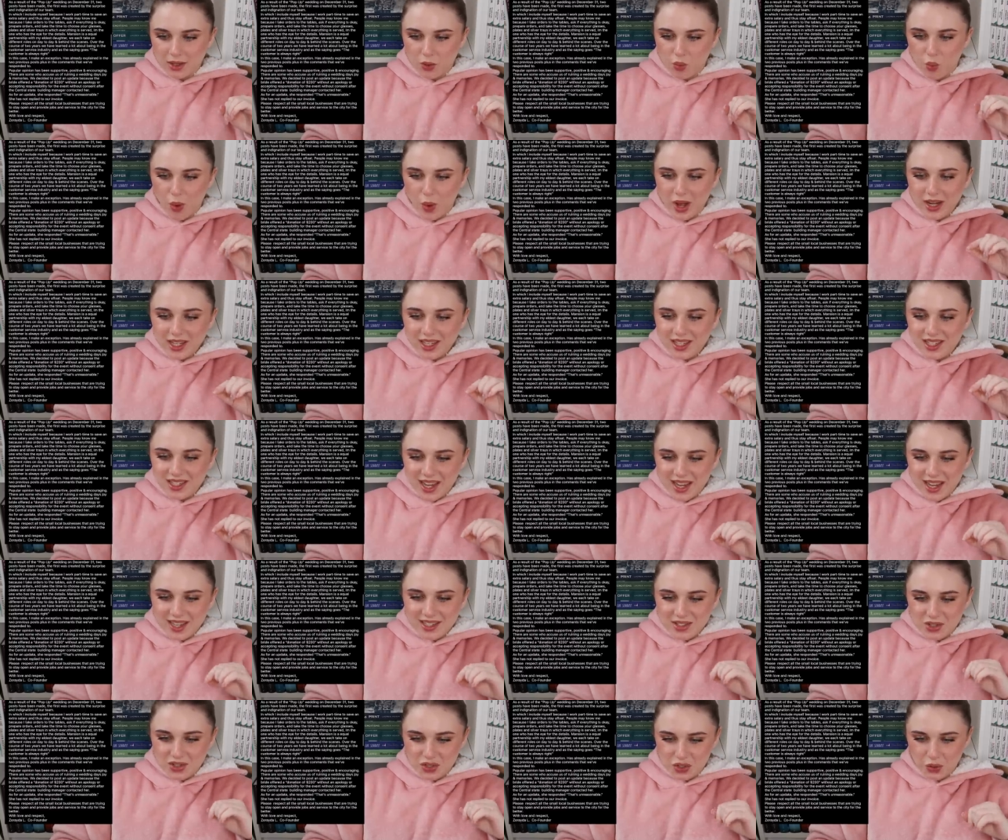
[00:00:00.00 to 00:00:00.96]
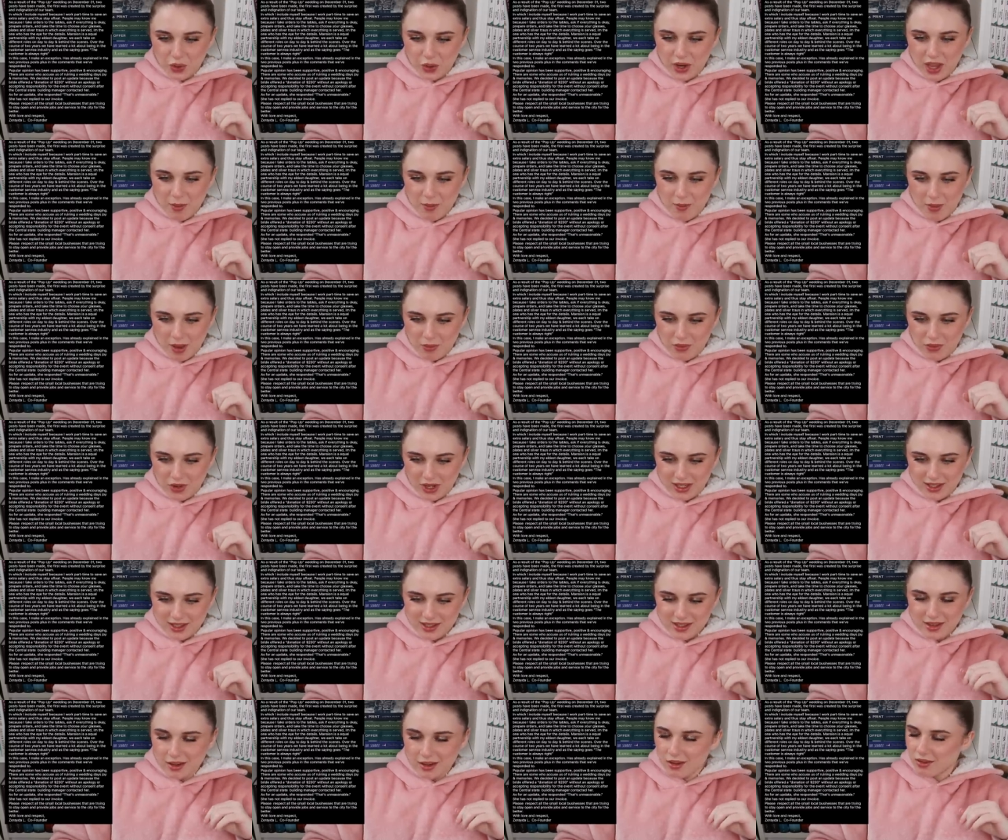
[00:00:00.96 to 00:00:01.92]
wedding day's joy and
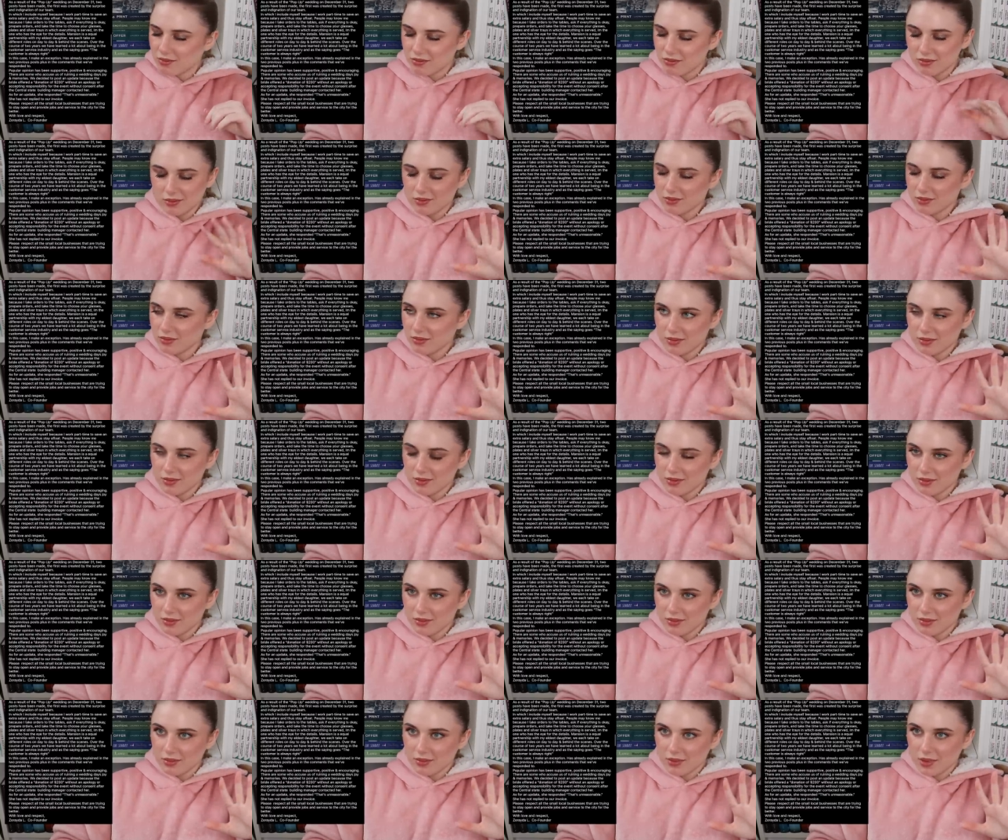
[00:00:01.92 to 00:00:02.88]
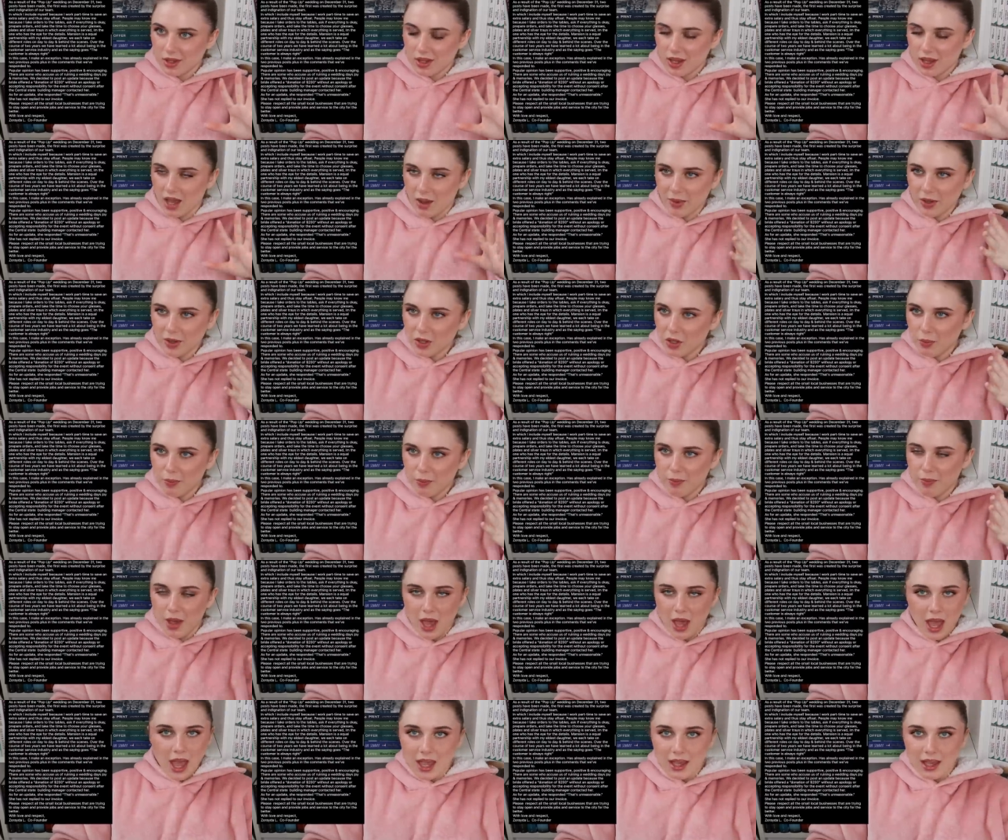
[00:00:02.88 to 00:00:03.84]
memories. How about you
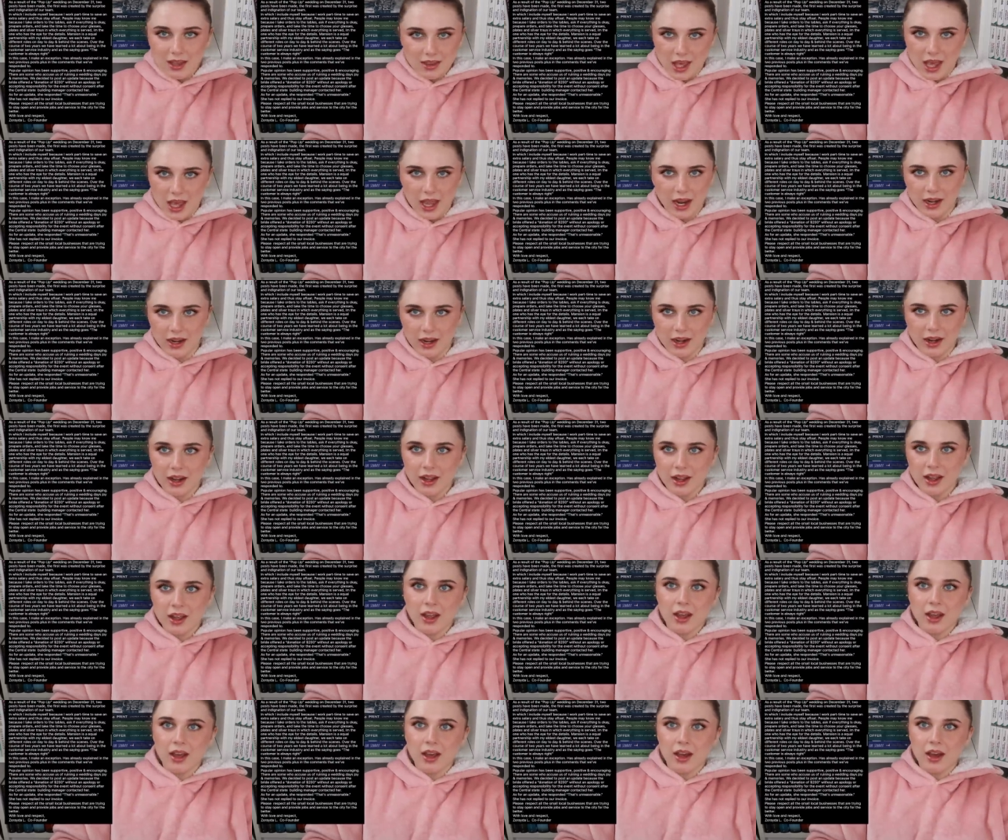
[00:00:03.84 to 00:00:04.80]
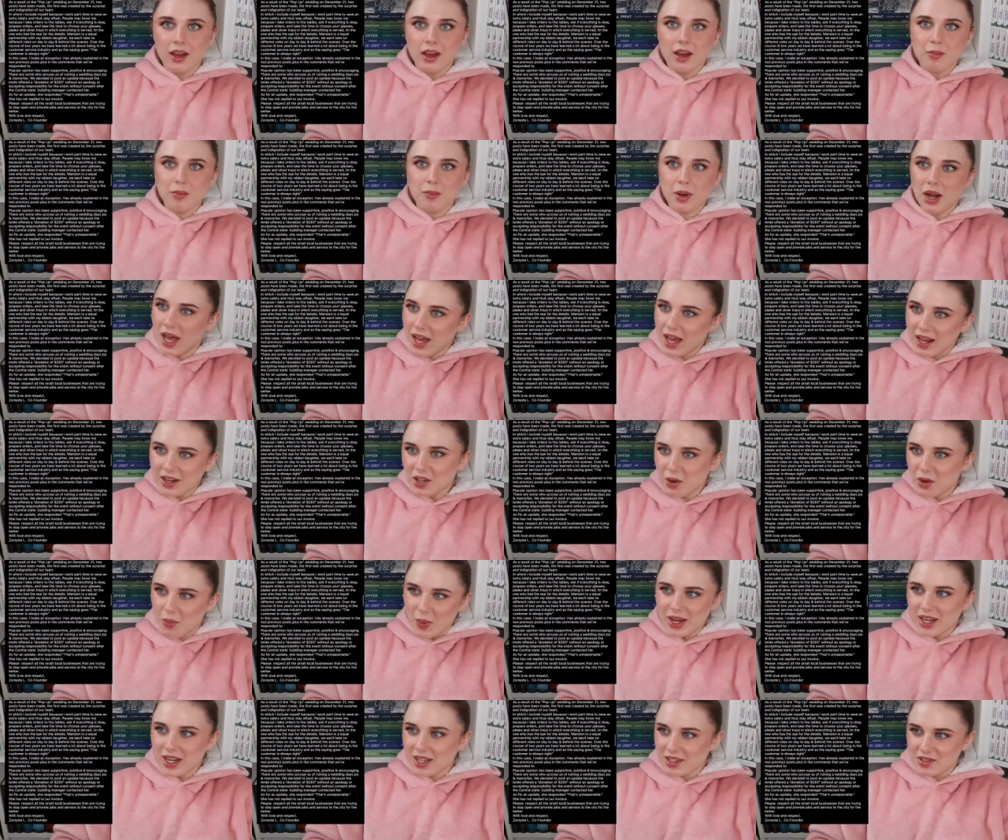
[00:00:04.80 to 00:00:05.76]
pay then? Plan your
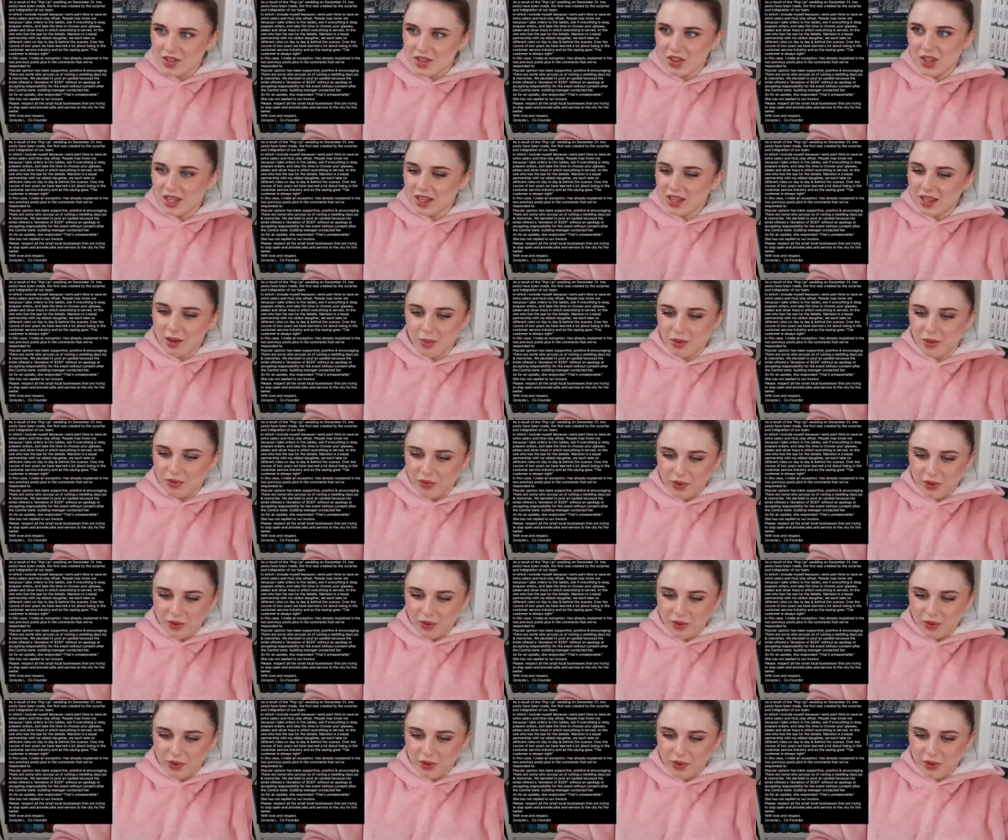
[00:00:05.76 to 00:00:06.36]
wedding so that it can be